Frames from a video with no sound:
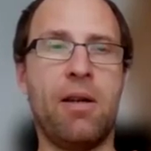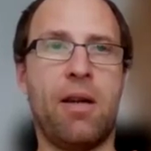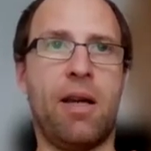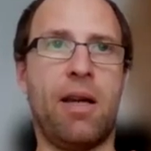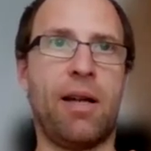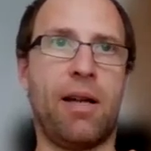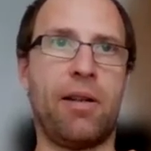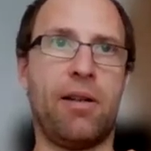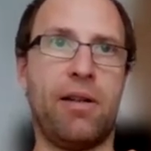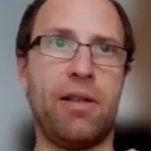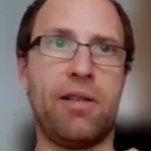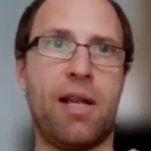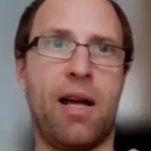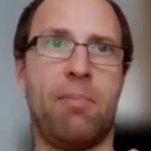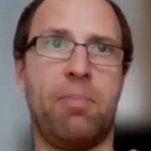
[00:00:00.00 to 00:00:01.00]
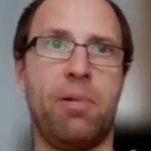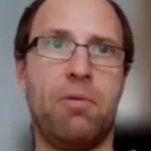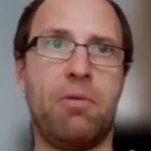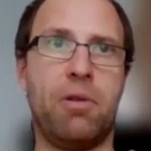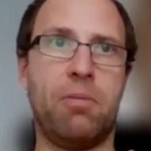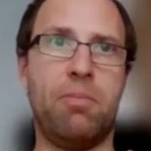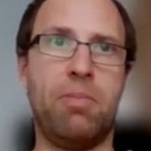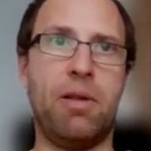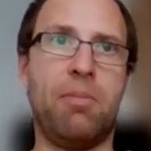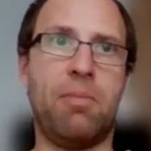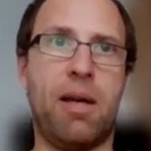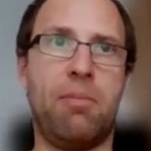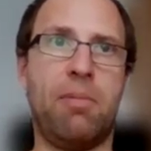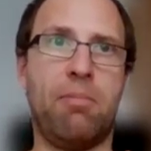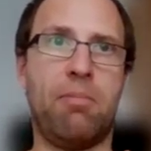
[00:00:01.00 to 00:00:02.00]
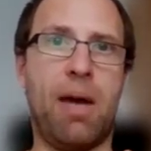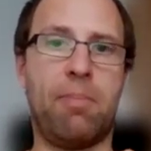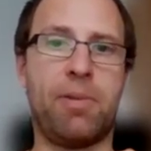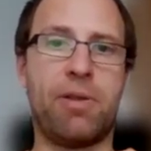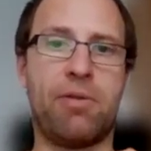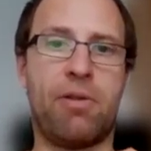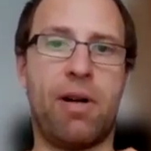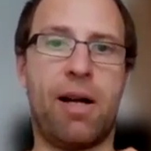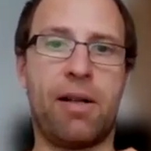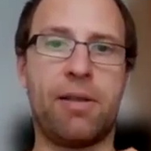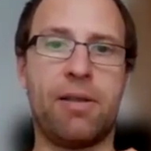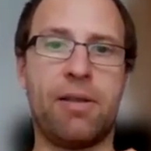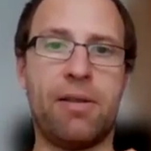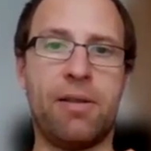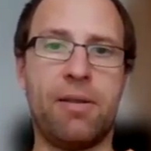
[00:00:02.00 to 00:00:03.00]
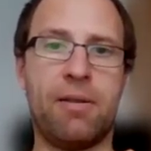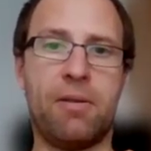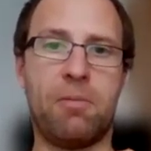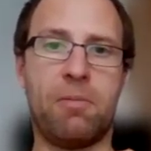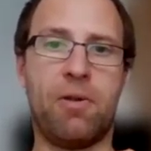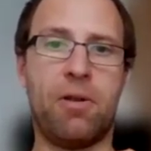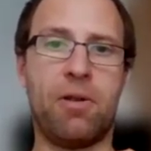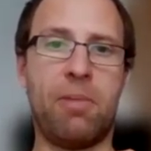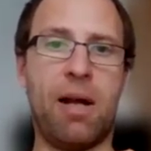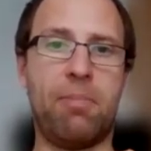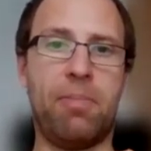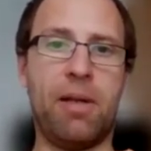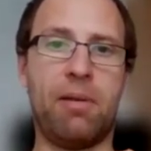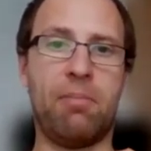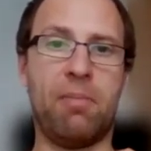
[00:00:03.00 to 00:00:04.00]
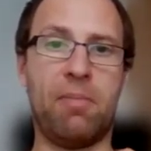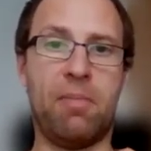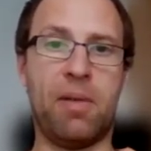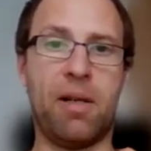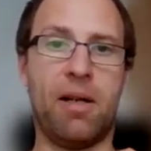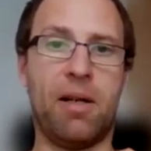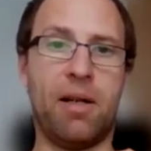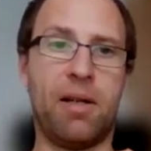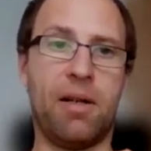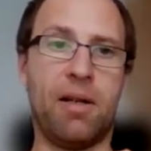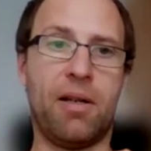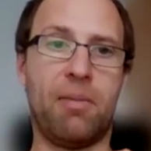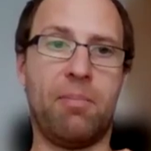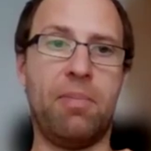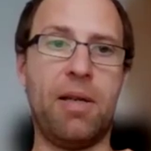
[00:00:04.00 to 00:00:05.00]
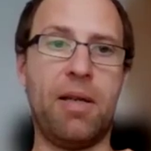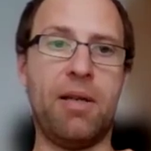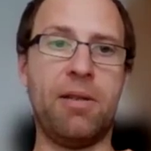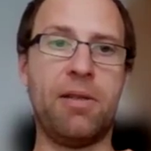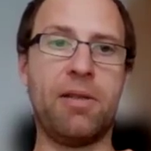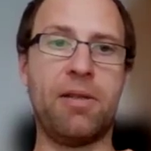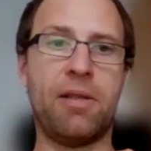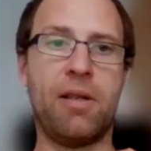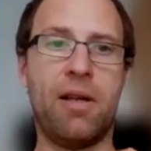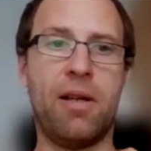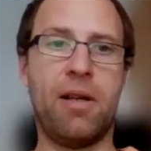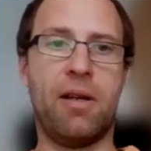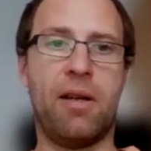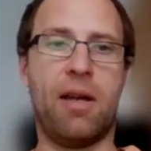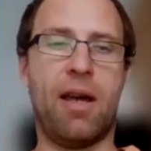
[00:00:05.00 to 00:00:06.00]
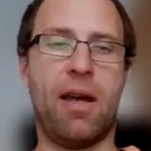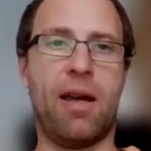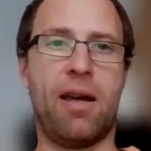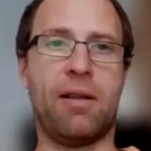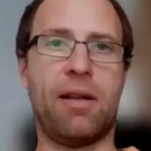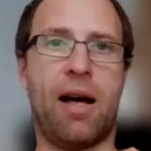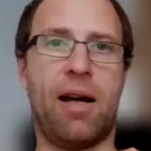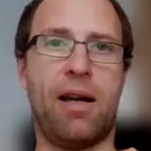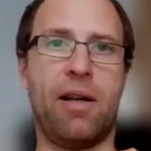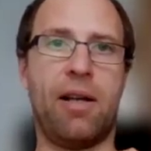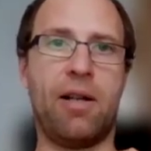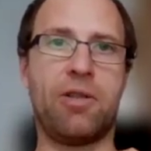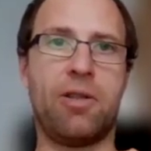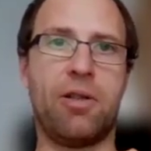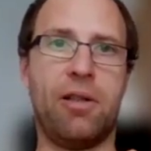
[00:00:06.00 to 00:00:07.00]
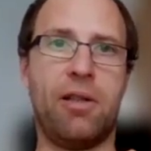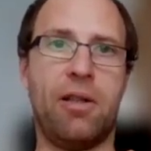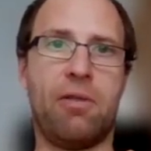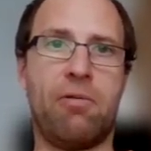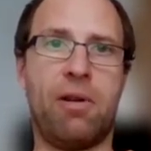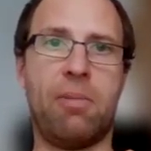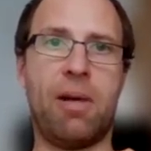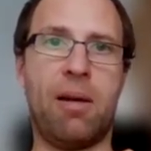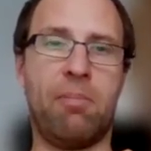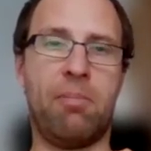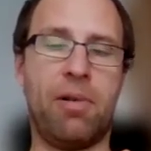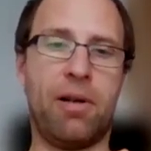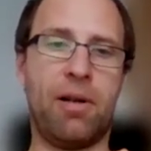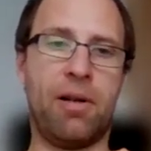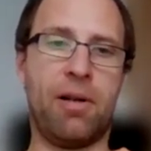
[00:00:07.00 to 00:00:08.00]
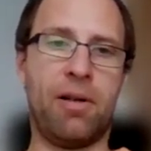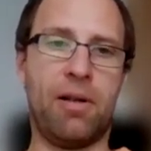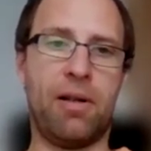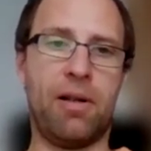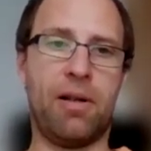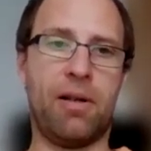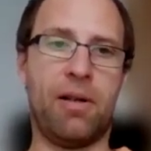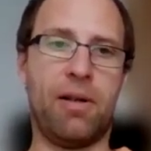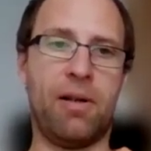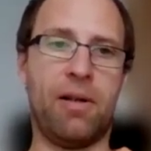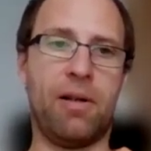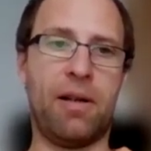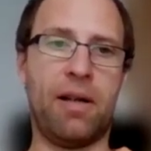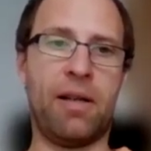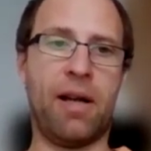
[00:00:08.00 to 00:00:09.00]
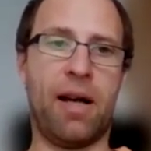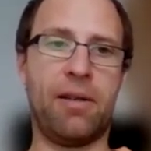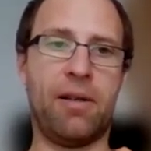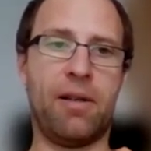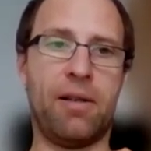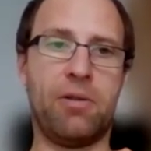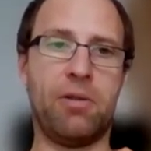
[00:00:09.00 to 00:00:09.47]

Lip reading: Another example would be maybe Mapstruct for mapping beans. And I actually remember another